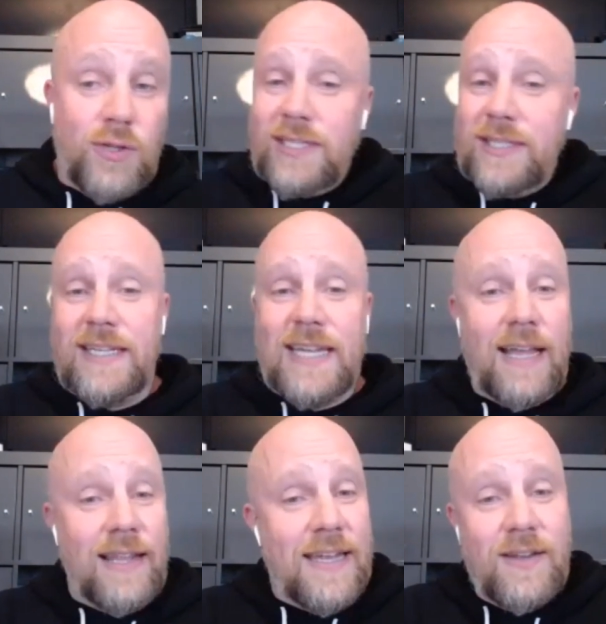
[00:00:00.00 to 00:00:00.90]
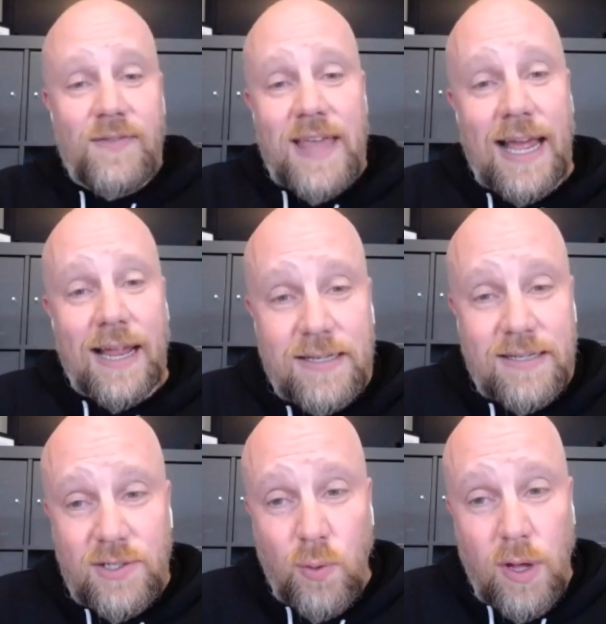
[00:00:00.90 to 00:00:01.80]
just the tail end of that
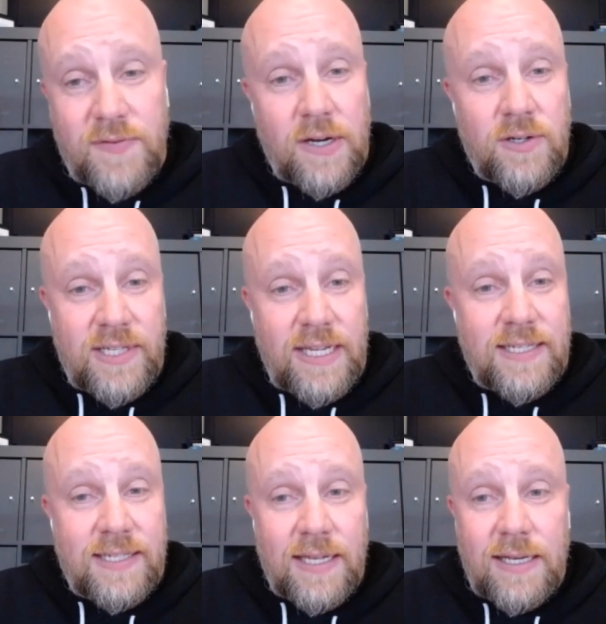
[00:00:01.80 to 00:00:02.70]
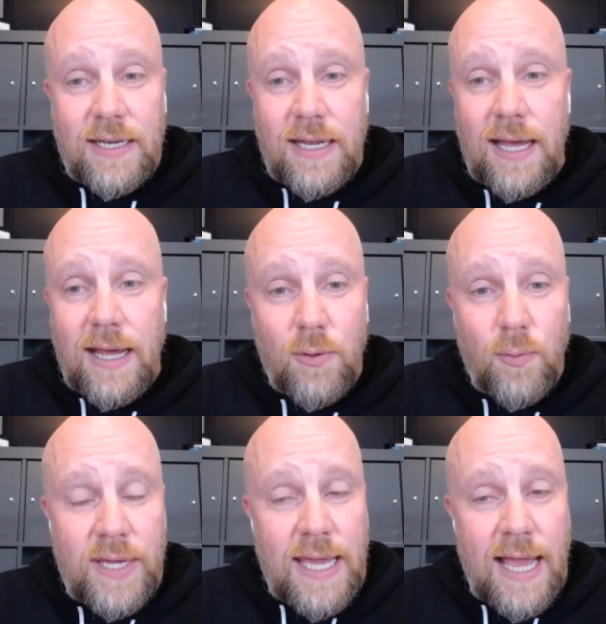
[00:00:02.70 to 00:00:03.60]
12-year season,
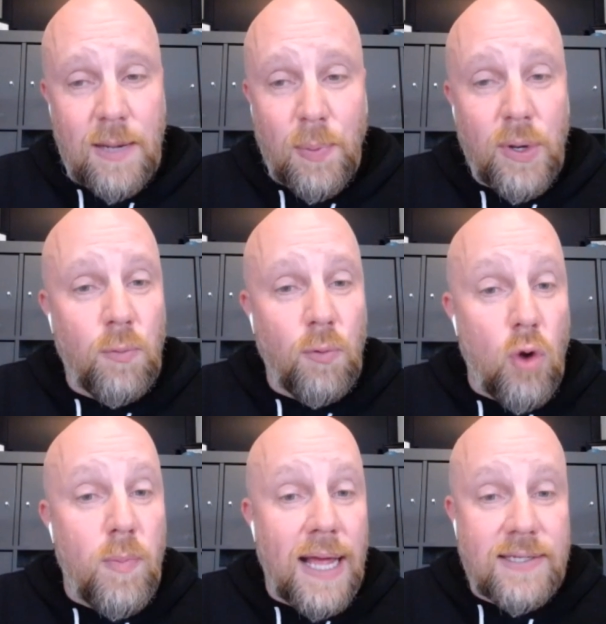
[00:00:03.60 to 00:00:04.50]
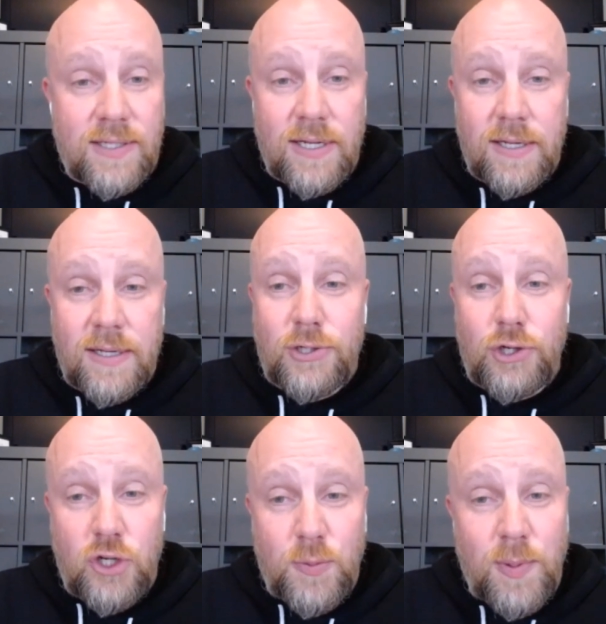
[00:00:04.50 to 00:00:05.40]
we had a pretty robust
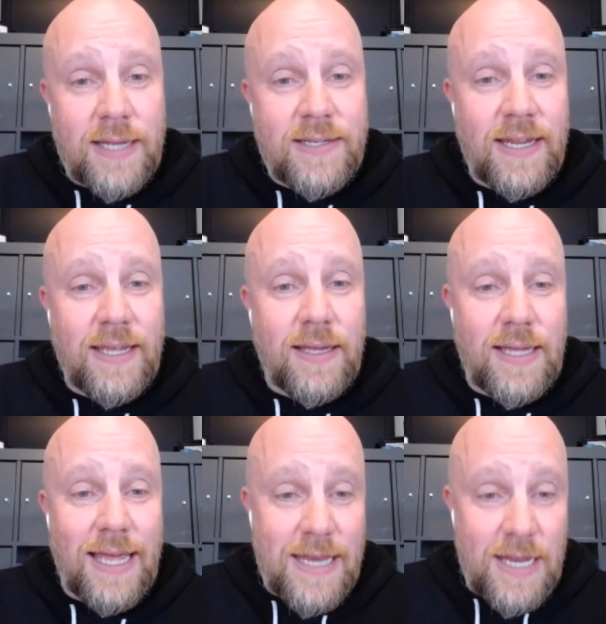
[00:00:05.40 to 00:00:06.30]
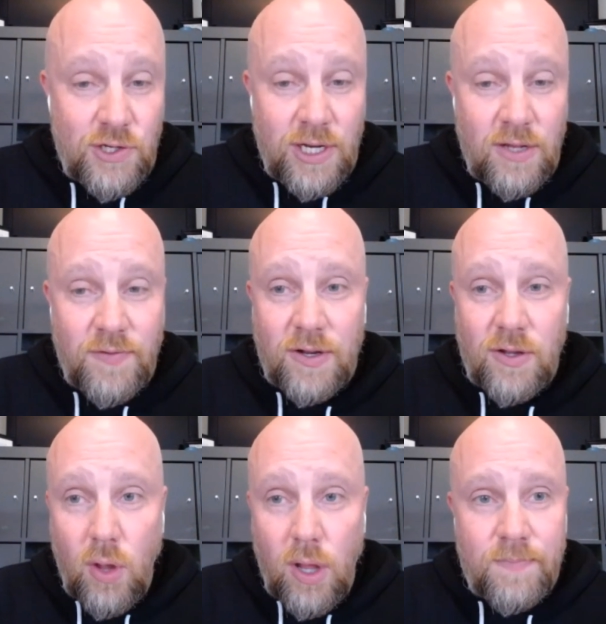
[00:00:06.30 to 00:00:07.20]
church planting initiative and
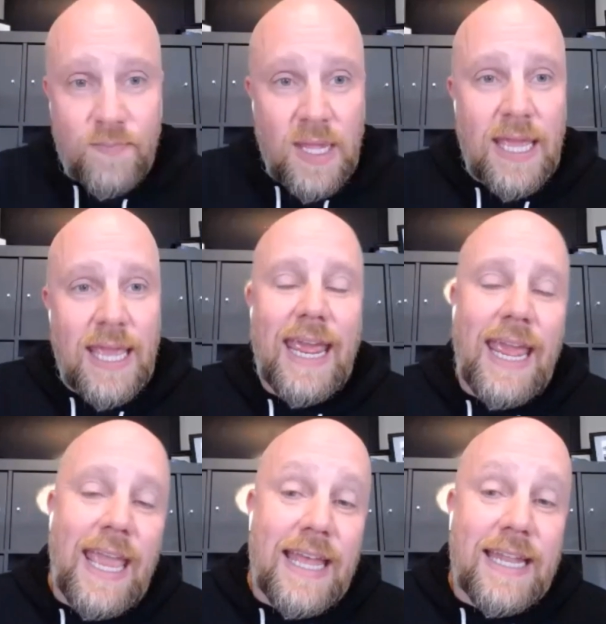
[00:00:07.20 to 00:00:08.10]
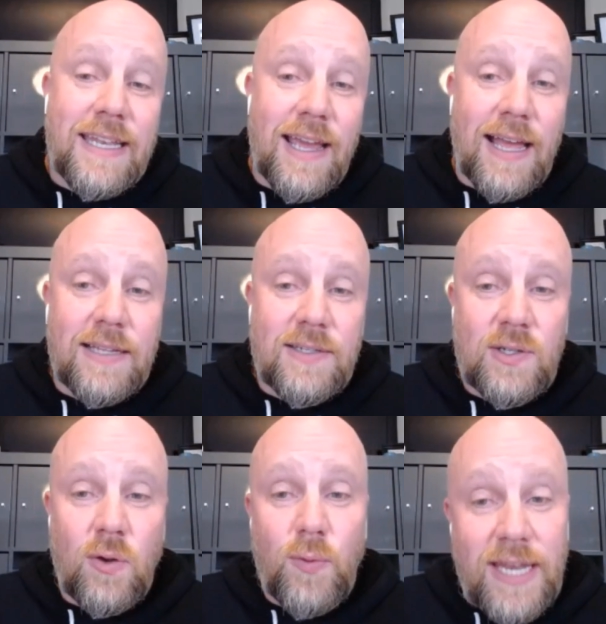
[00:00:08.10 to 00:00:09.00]
goal. And
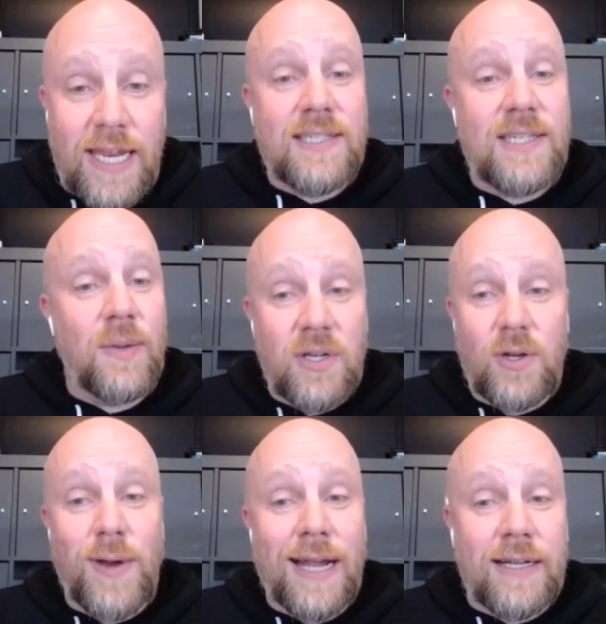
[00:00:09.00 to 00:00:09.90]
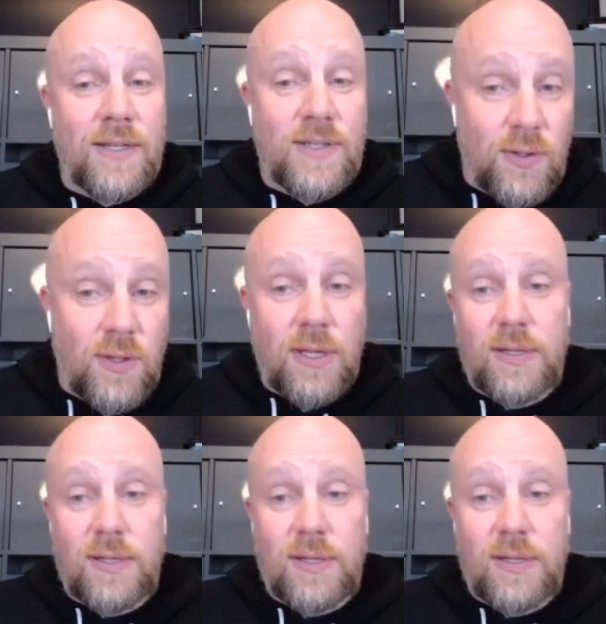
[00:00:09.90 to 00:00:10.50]
so we needed someone to direct it. And so